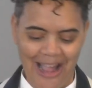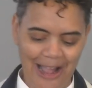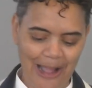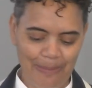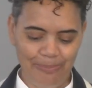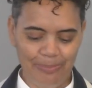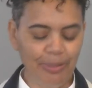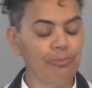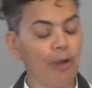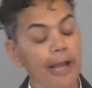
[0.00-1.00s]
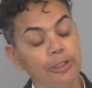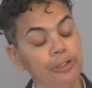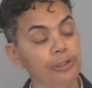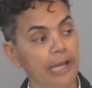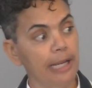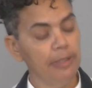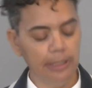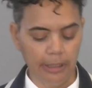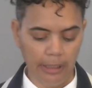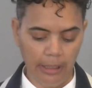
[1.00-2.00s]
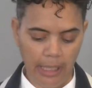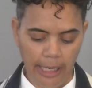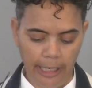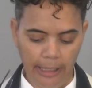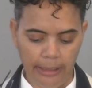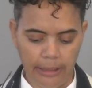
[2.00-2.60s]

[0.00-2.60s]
uh, but prior to your time here, uh,